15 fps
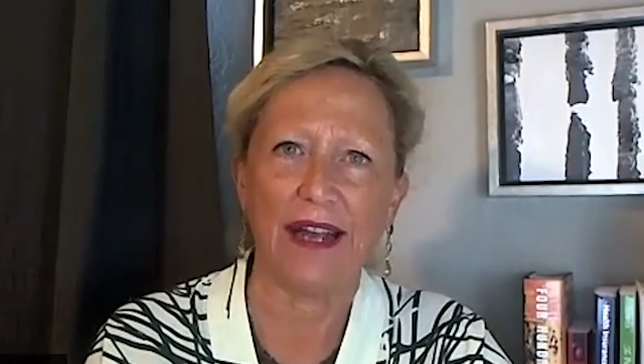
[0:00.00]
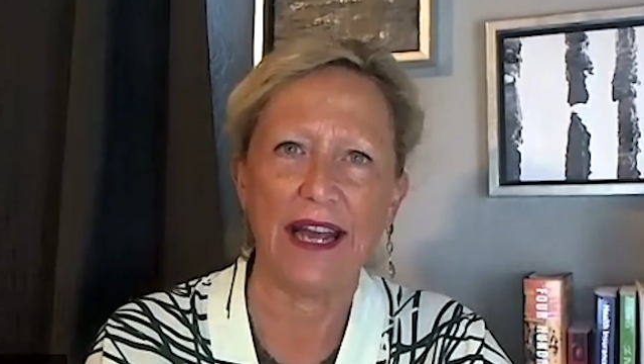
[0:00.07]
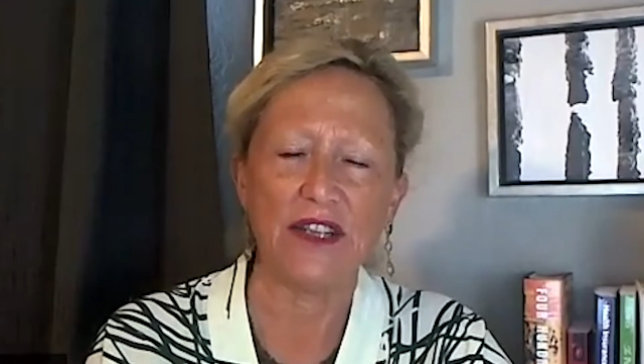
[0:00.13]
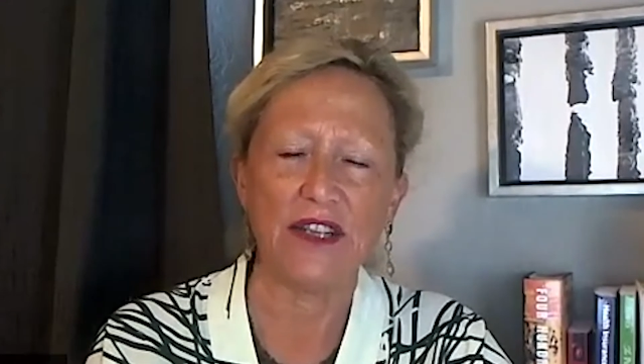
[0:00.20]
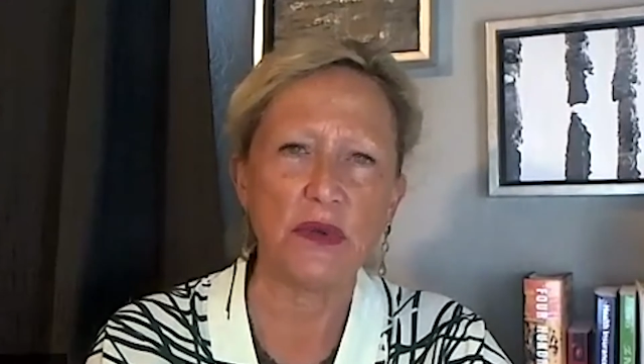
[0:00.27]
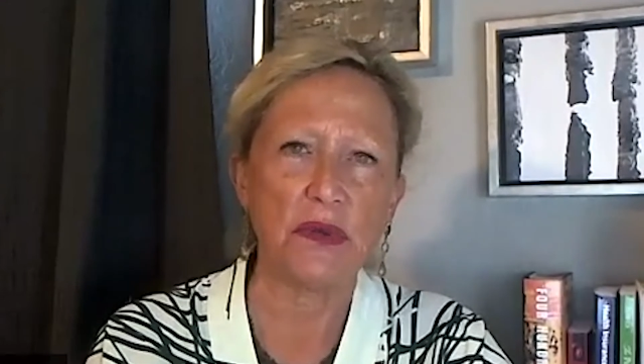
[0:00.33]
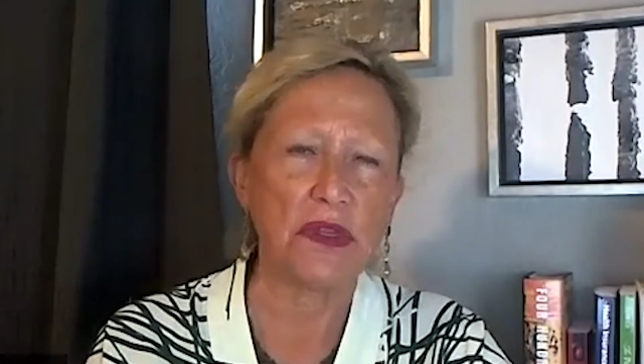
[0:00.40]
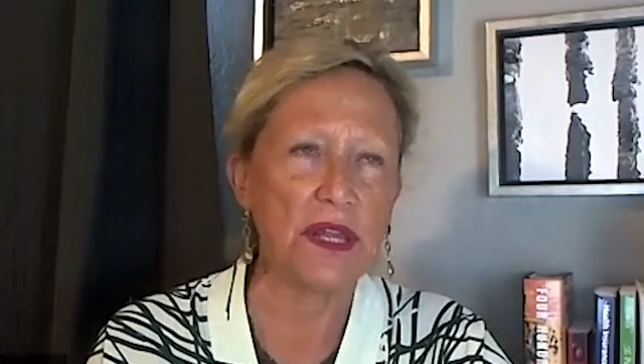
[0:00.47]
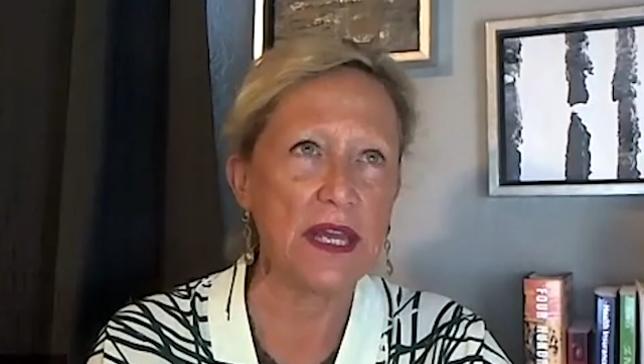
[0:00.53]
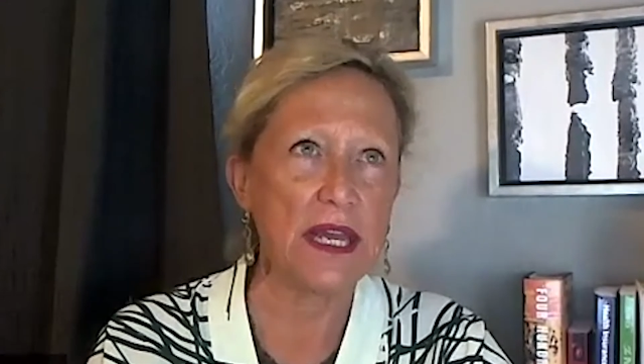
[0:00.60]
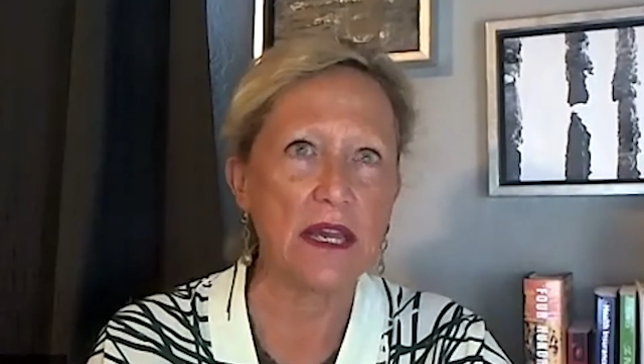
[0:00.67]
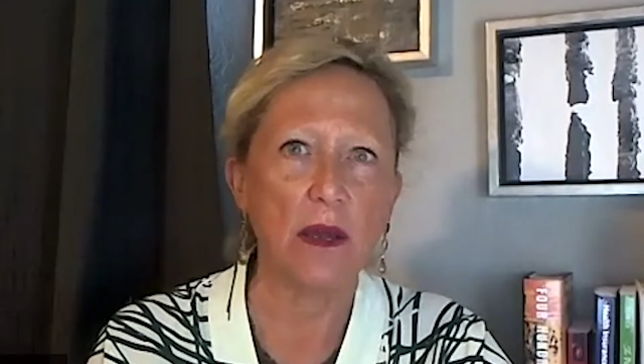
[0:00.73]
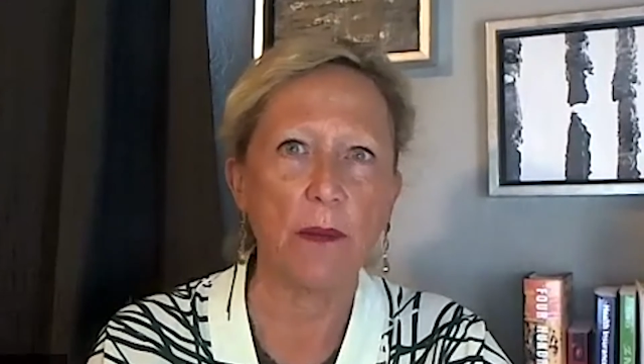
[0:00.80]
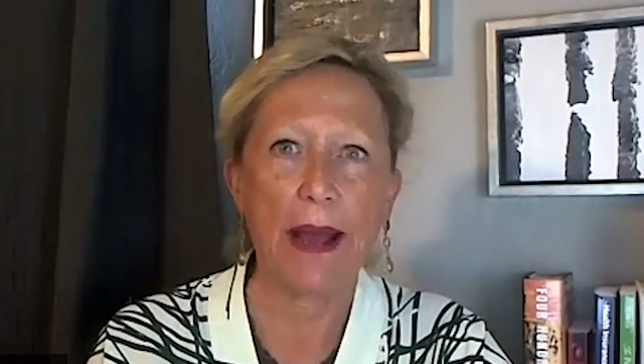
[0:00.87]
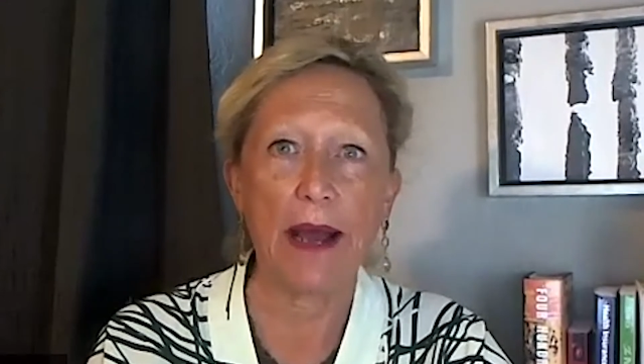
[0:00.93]
as you
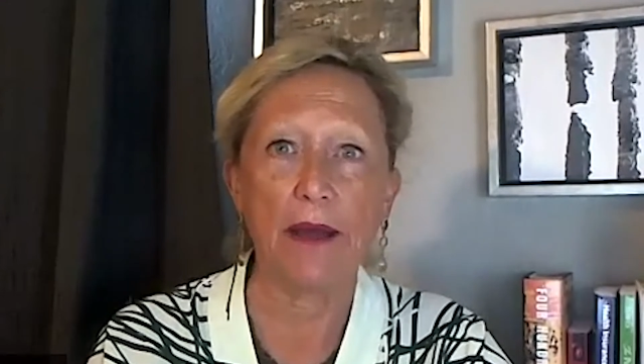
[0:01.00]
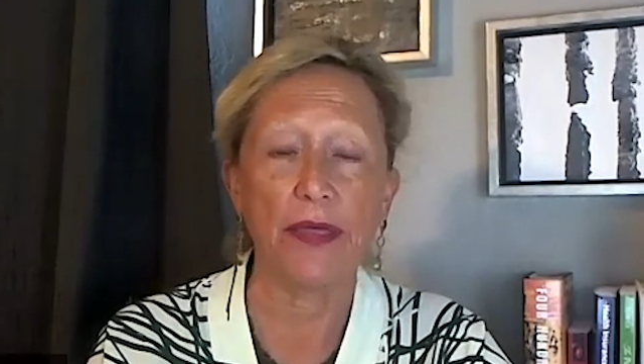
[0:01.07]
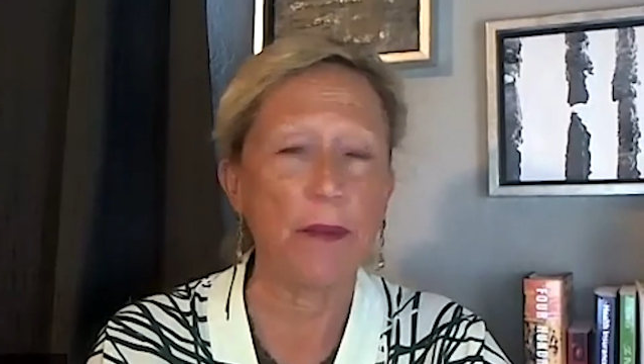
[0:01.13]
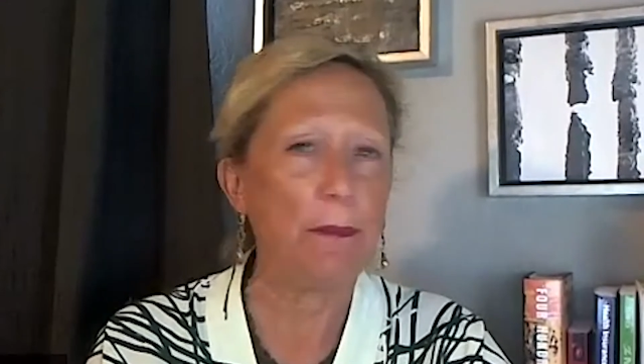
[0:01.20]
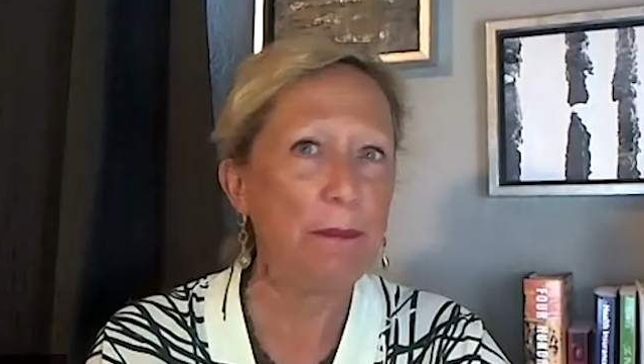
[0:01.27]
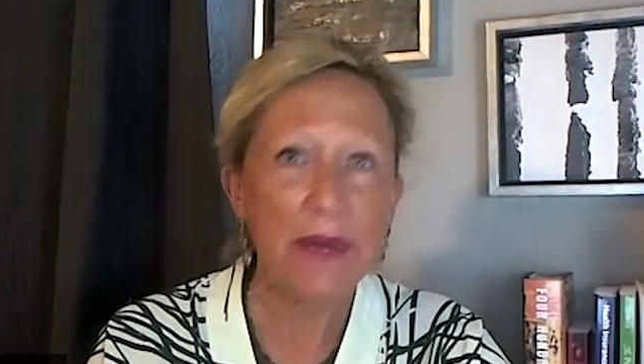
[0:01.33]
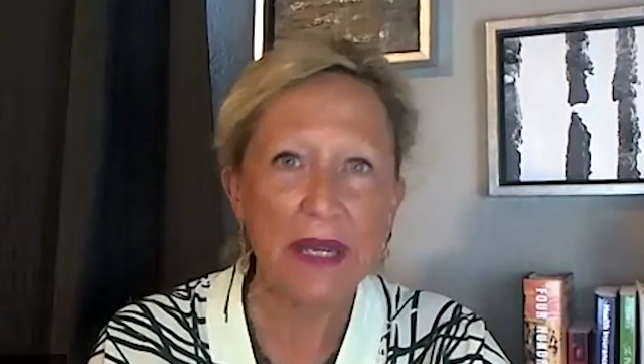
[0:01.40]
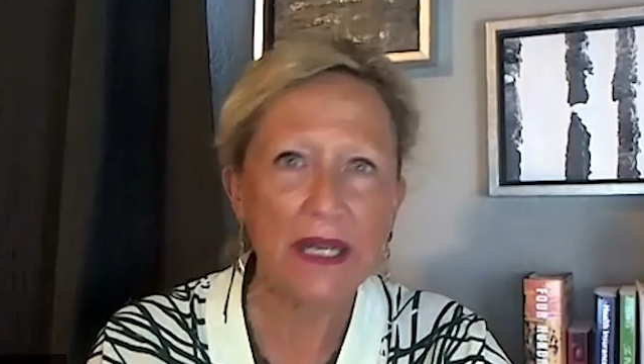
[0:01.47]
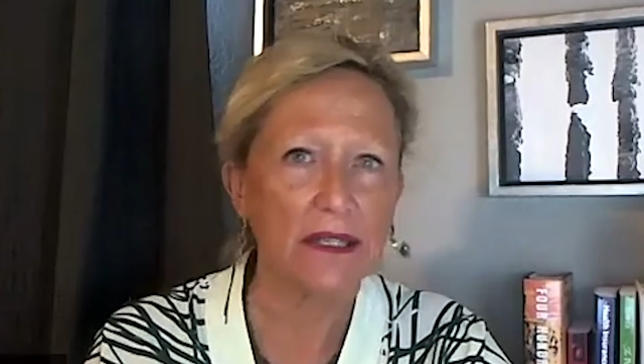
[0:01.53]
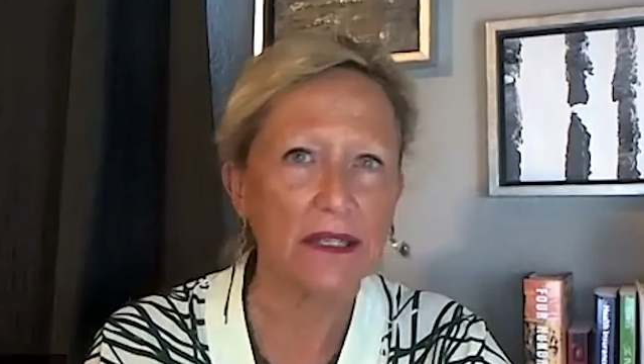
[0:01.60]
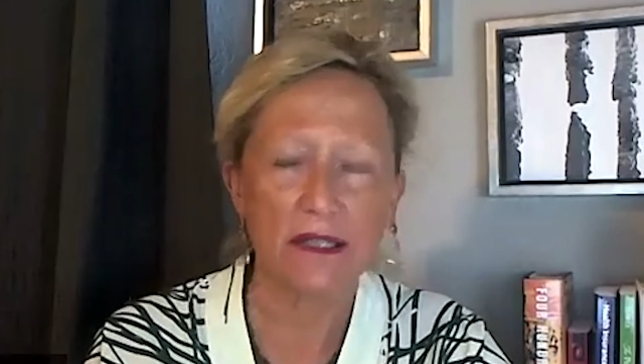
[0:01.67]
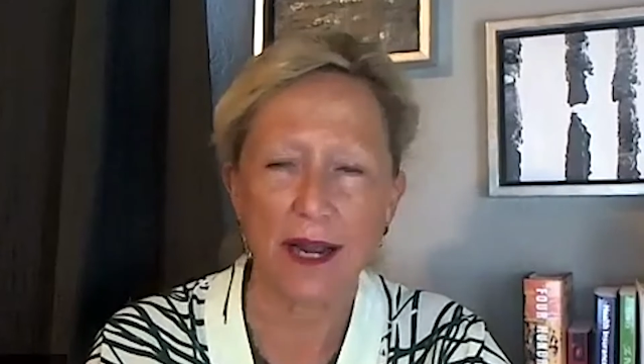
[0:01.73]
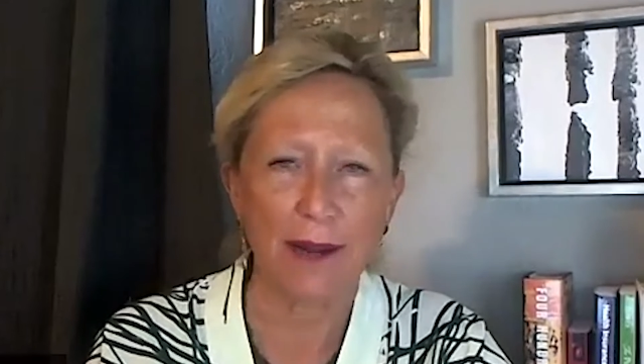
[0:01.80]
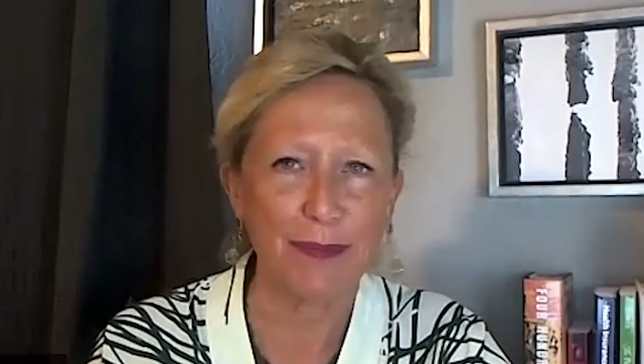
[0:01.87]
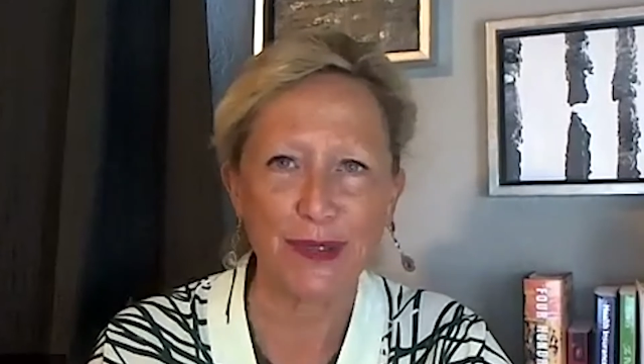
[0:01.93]
think about the biggest
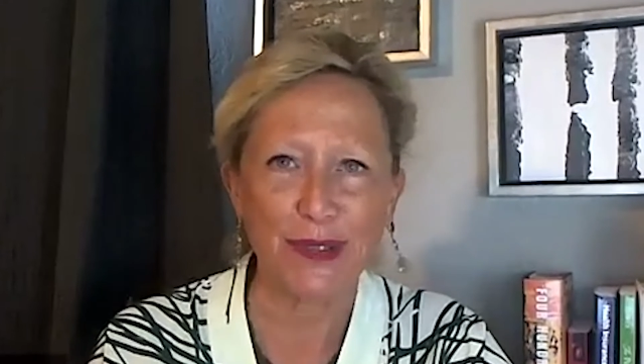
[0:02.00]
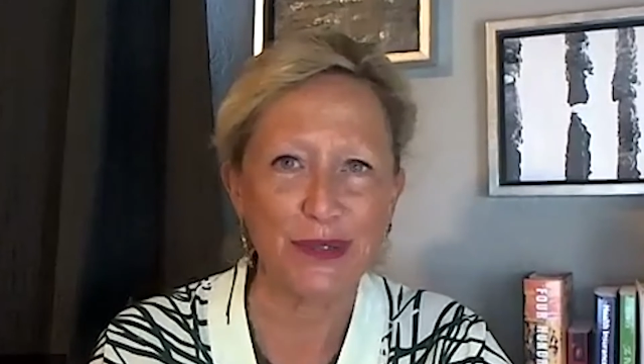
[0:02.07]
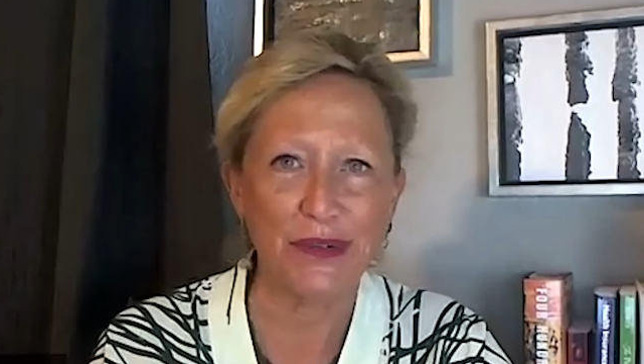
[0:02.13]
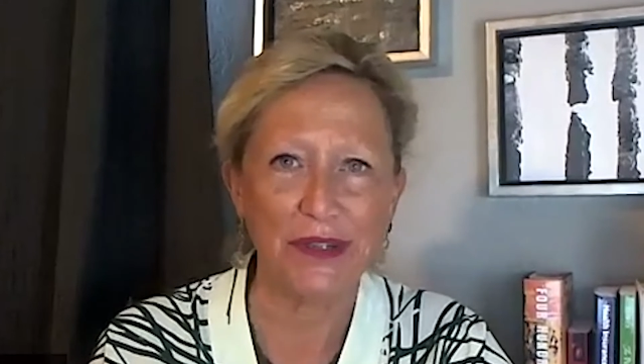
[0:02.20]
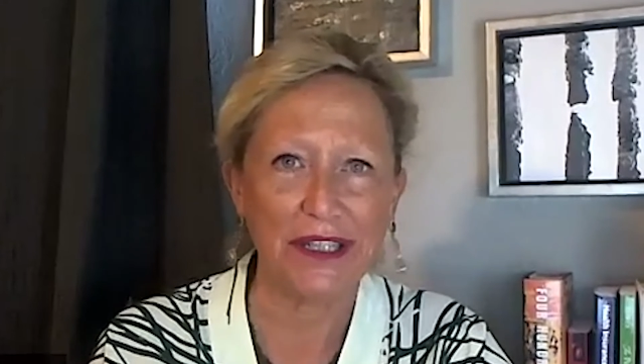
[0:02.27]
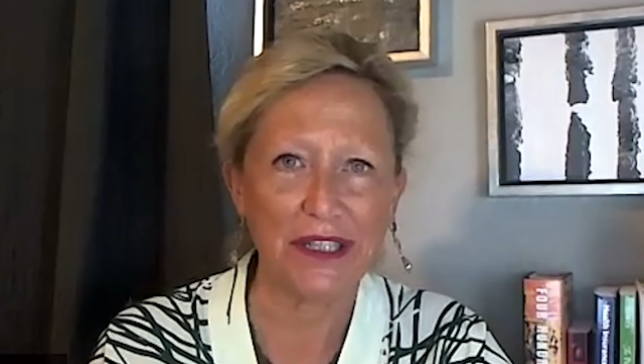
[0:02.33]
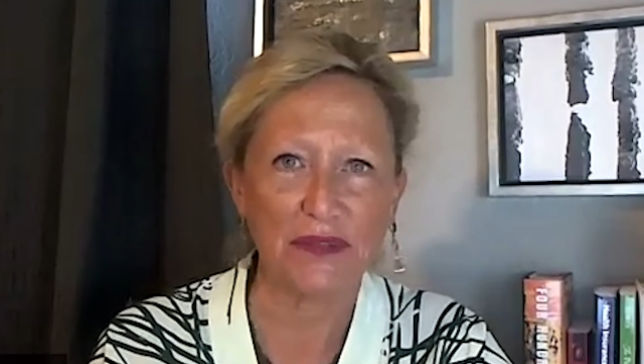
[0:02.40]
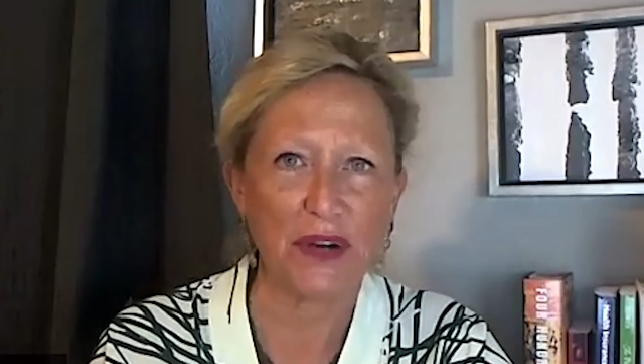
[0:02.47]
opportunities